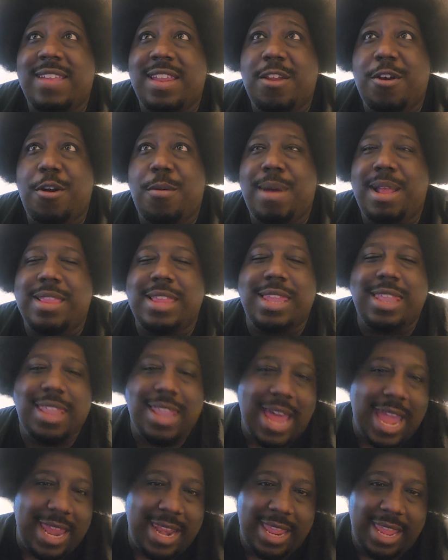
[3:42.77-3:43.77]
I know about the
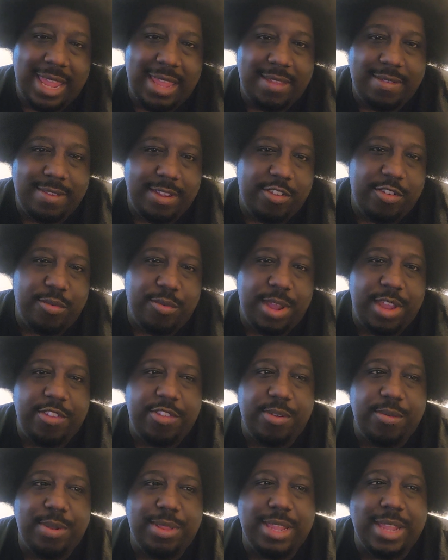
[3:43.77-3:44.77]
lighting
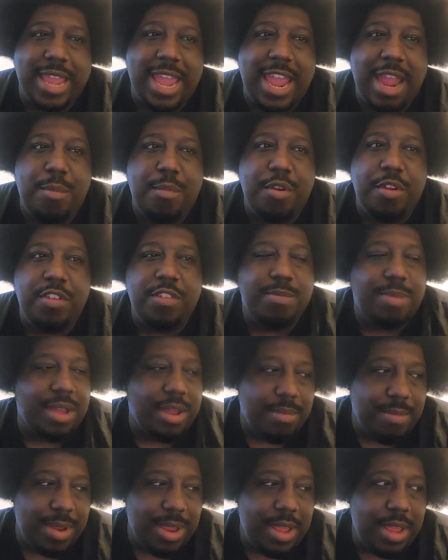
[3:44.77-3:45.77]
situation with the cameras, but